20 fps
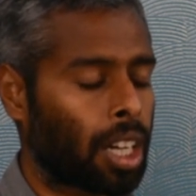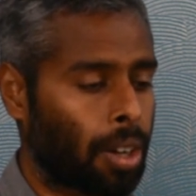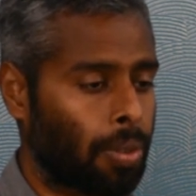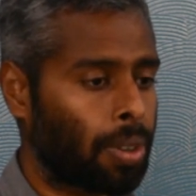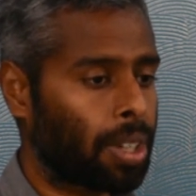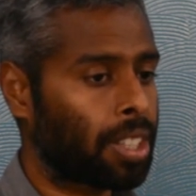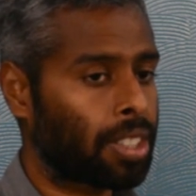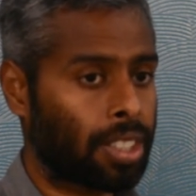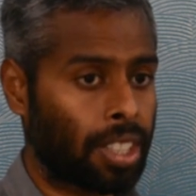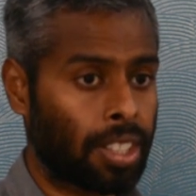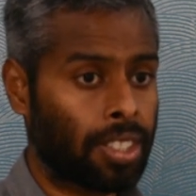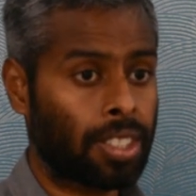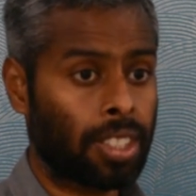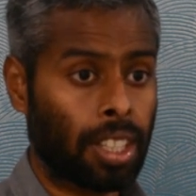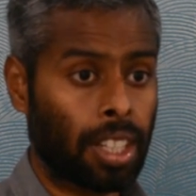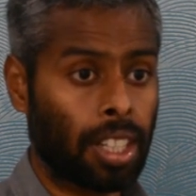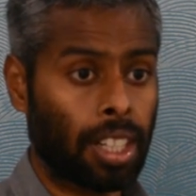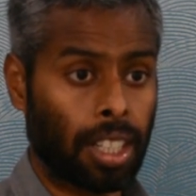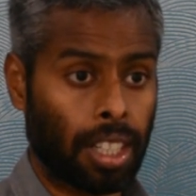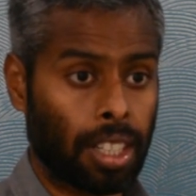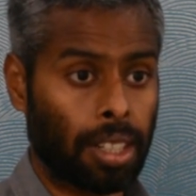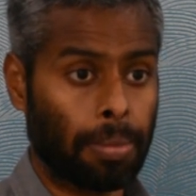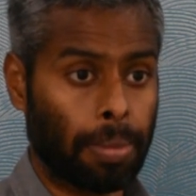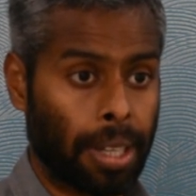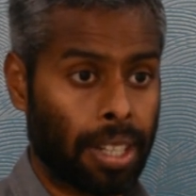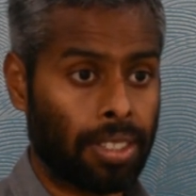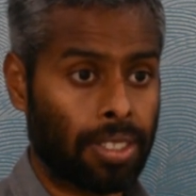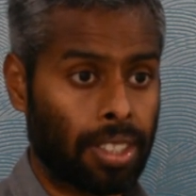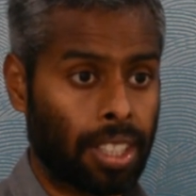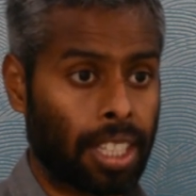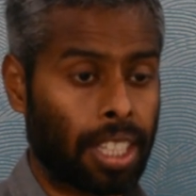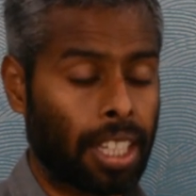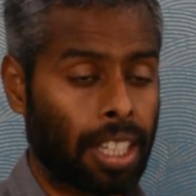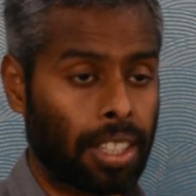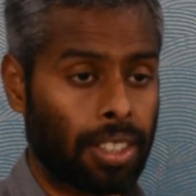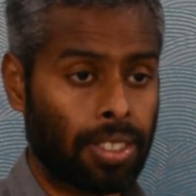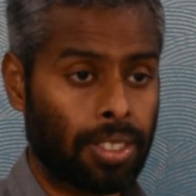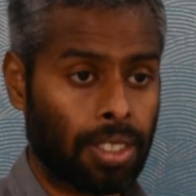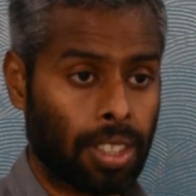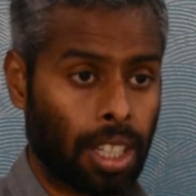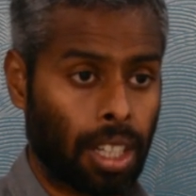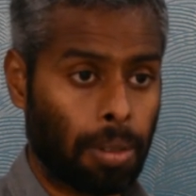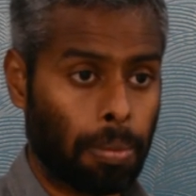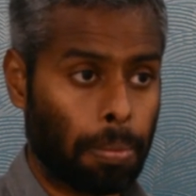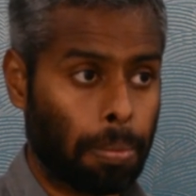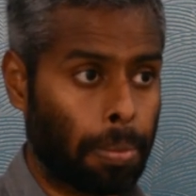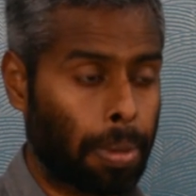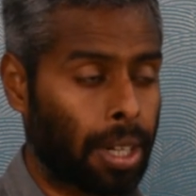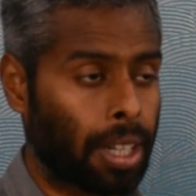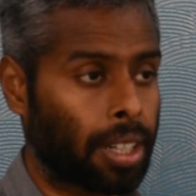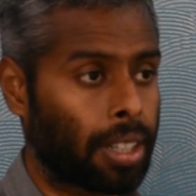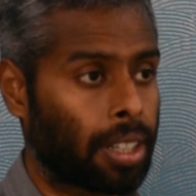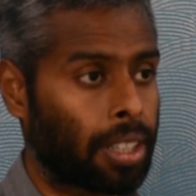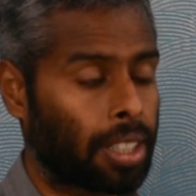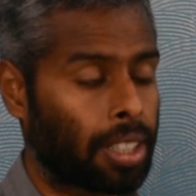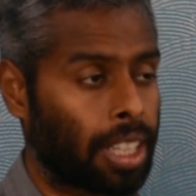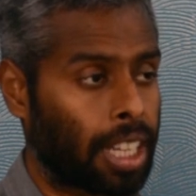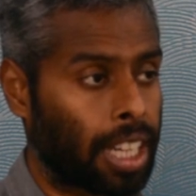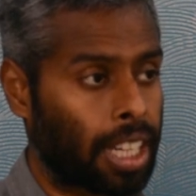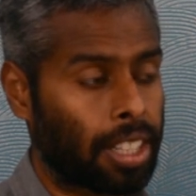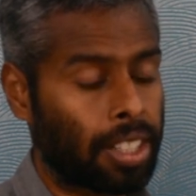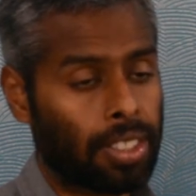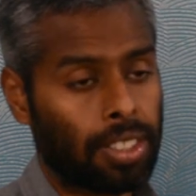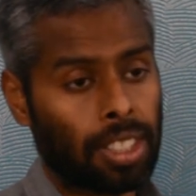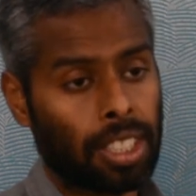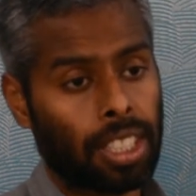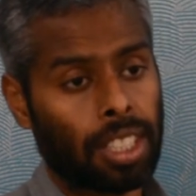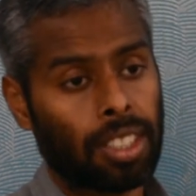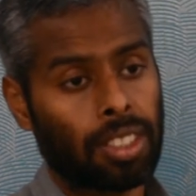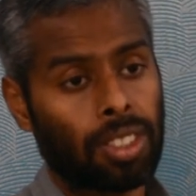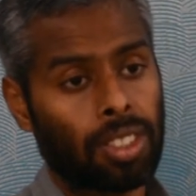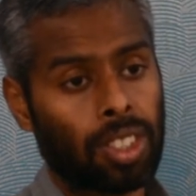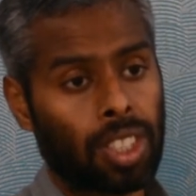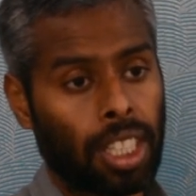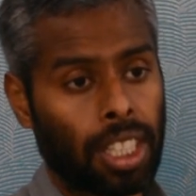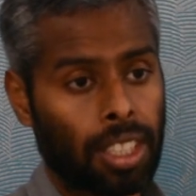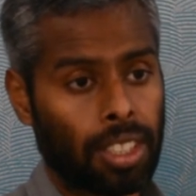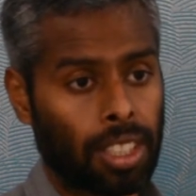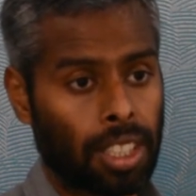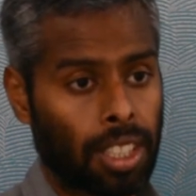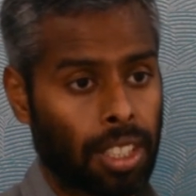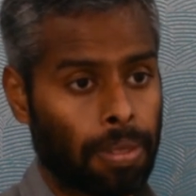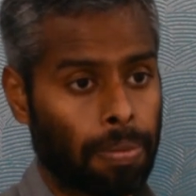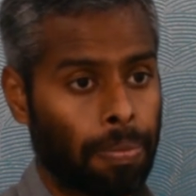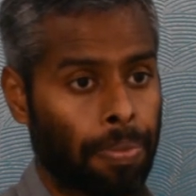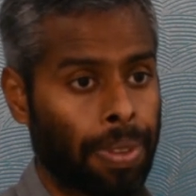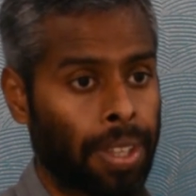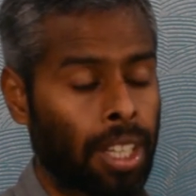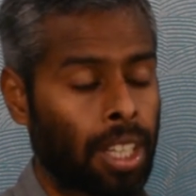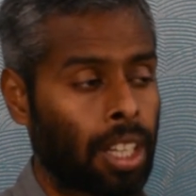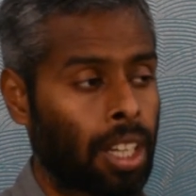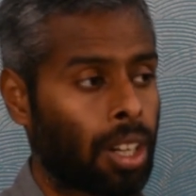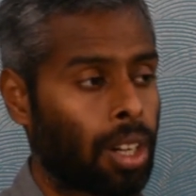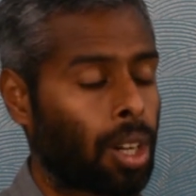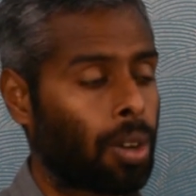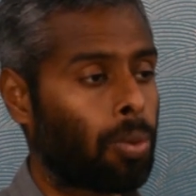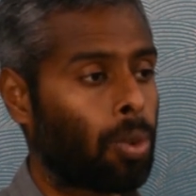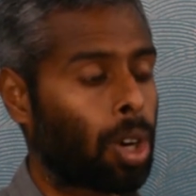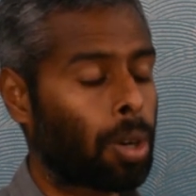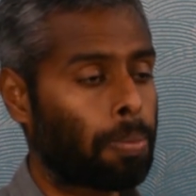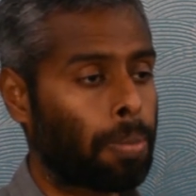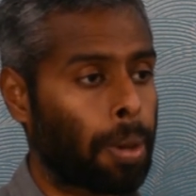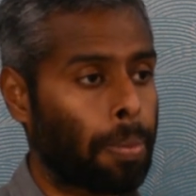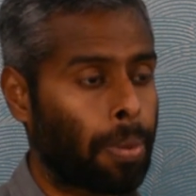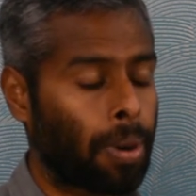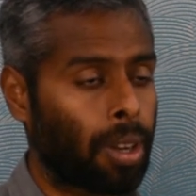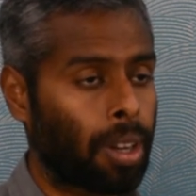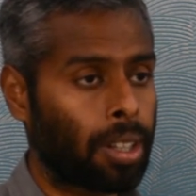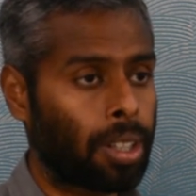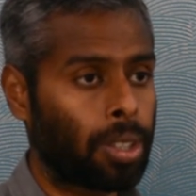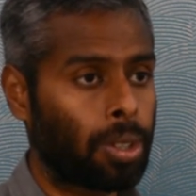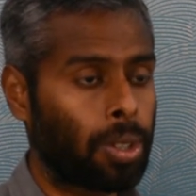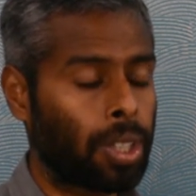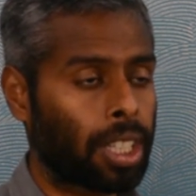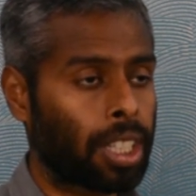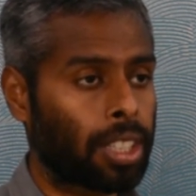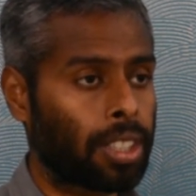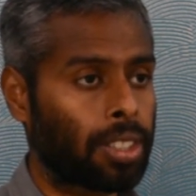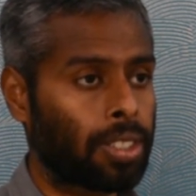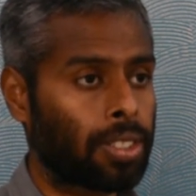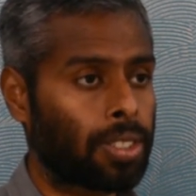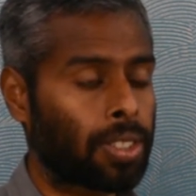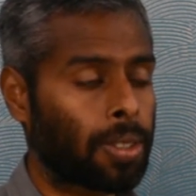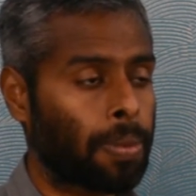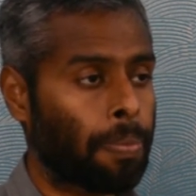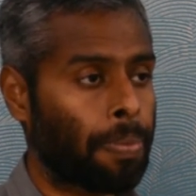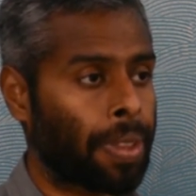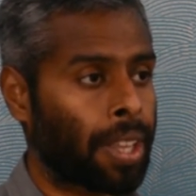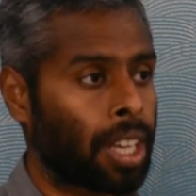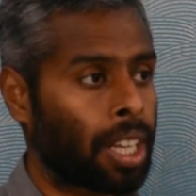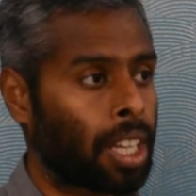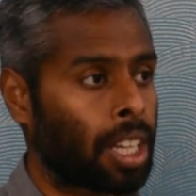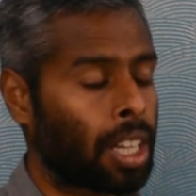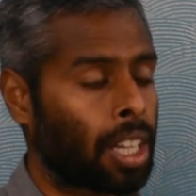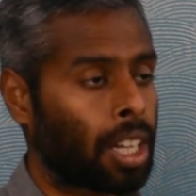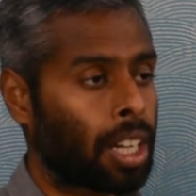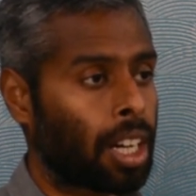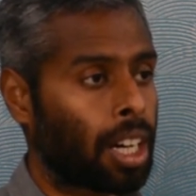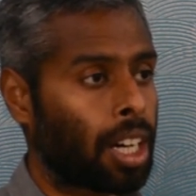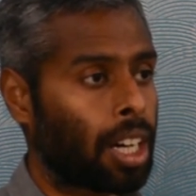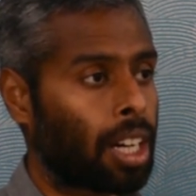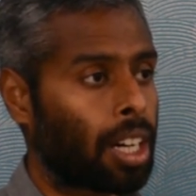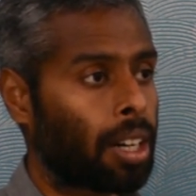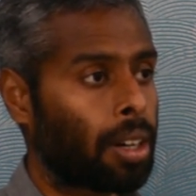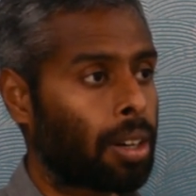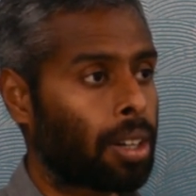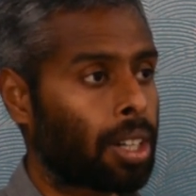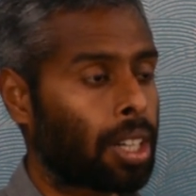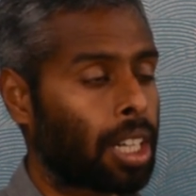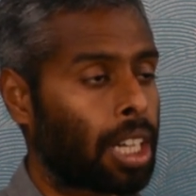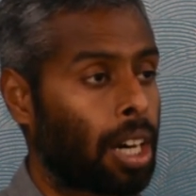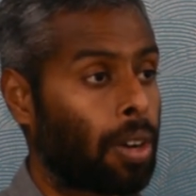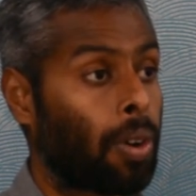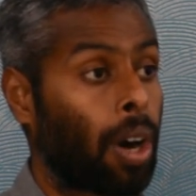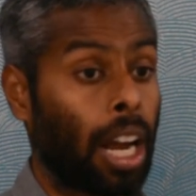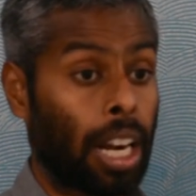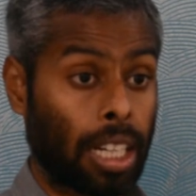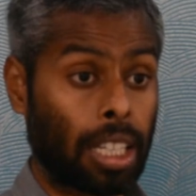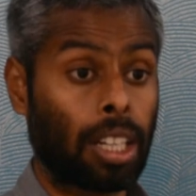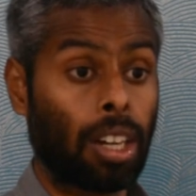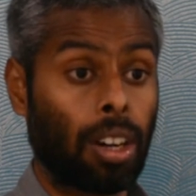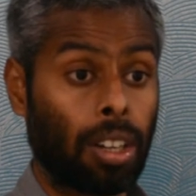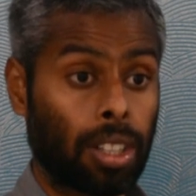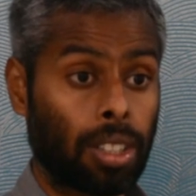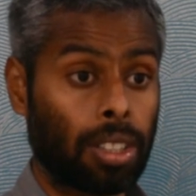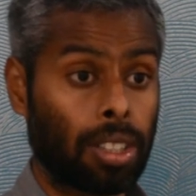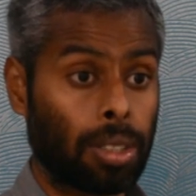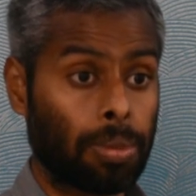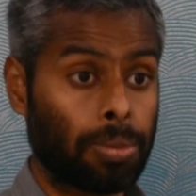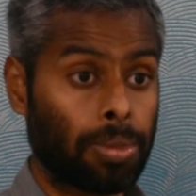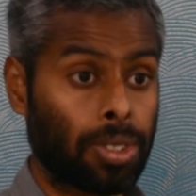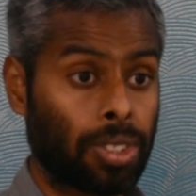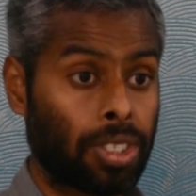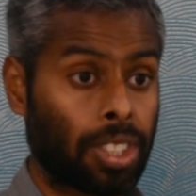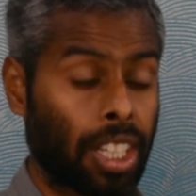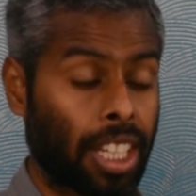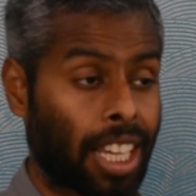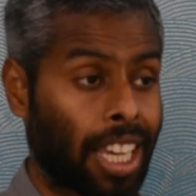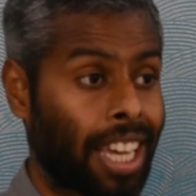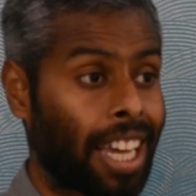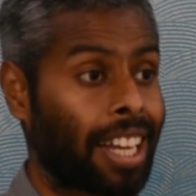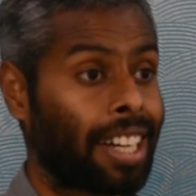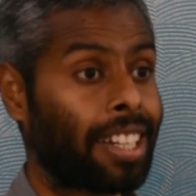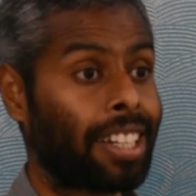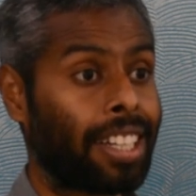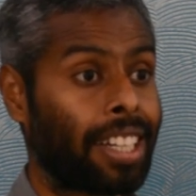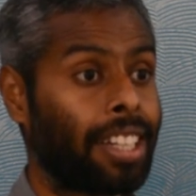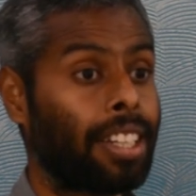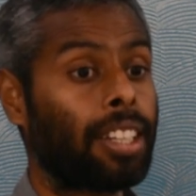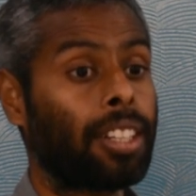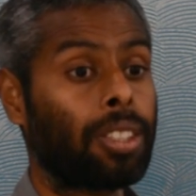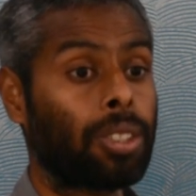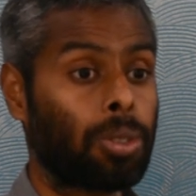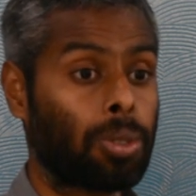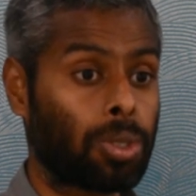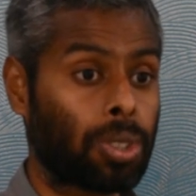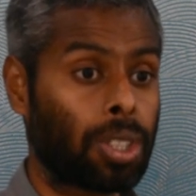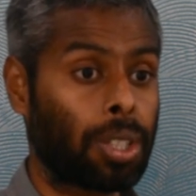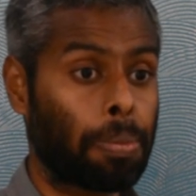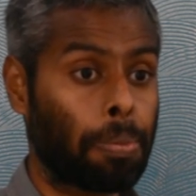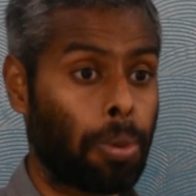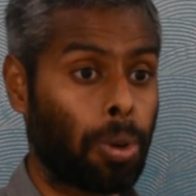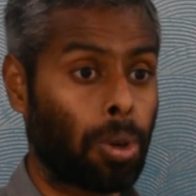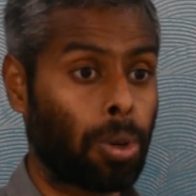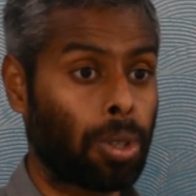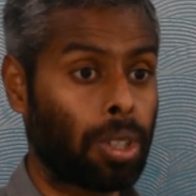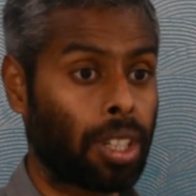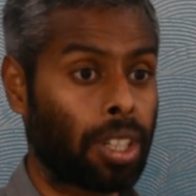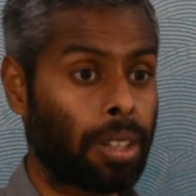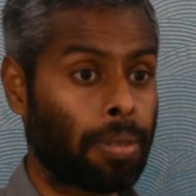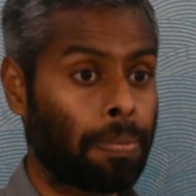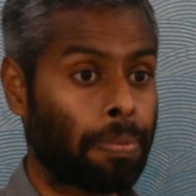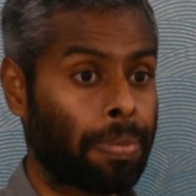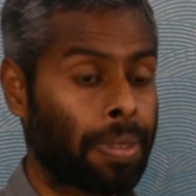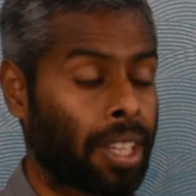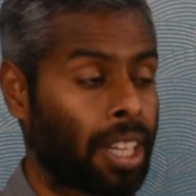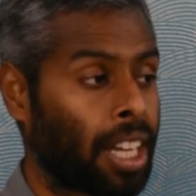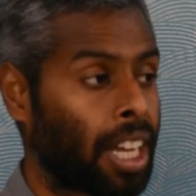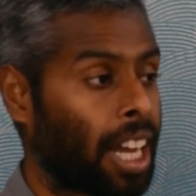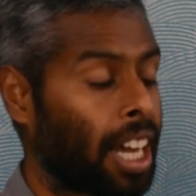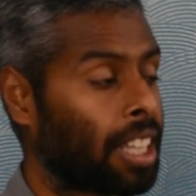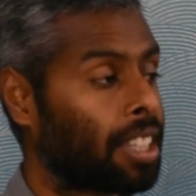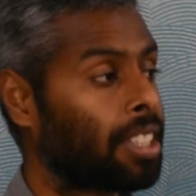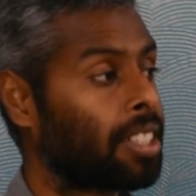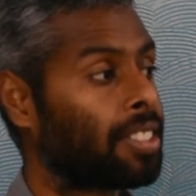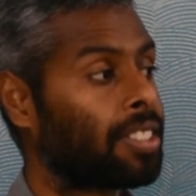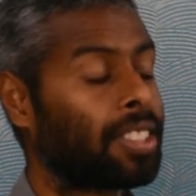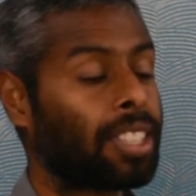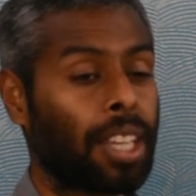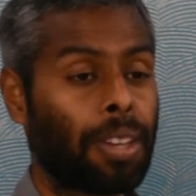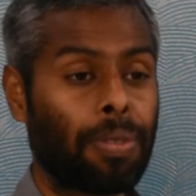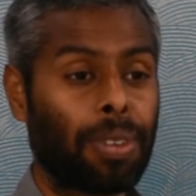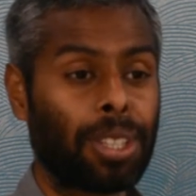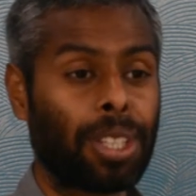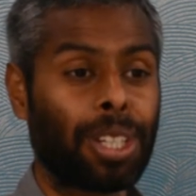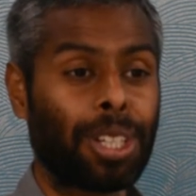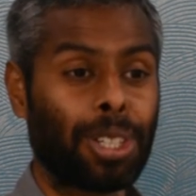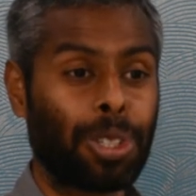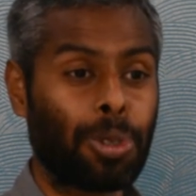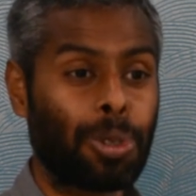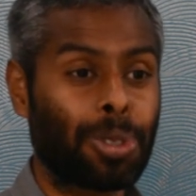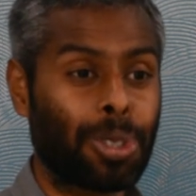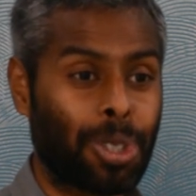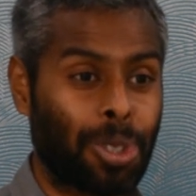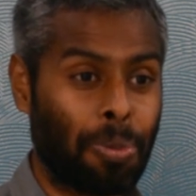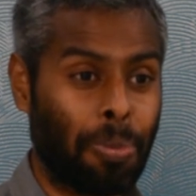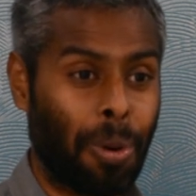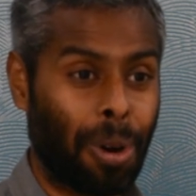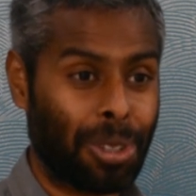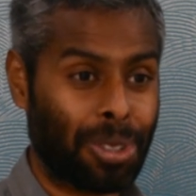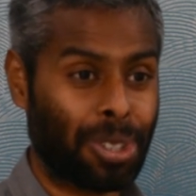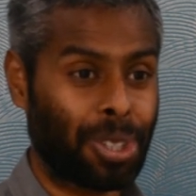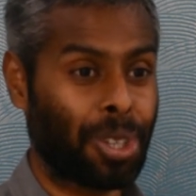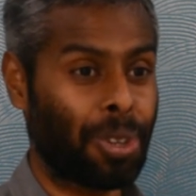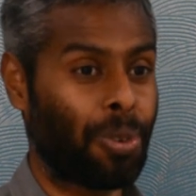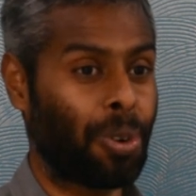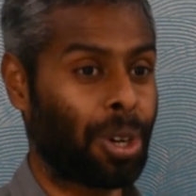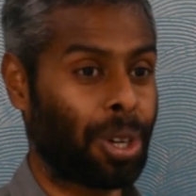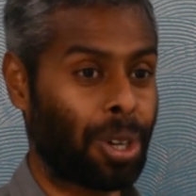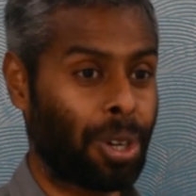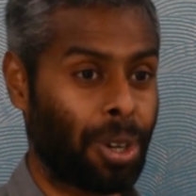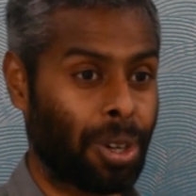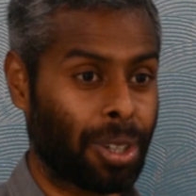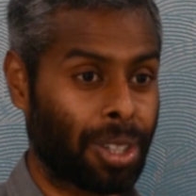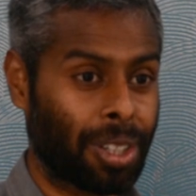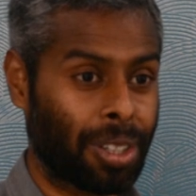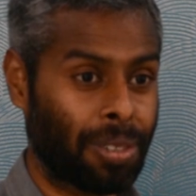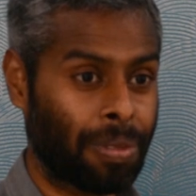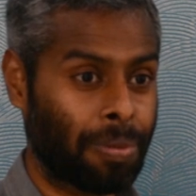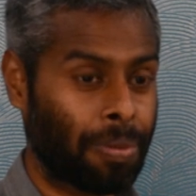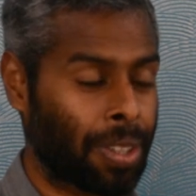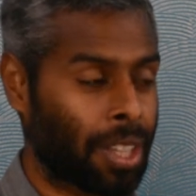Nowadays, that still remains the case, but the industry is changing. Now, what people are doing is, uh, now algorithms can read a news report and then say whether a news is positive or not,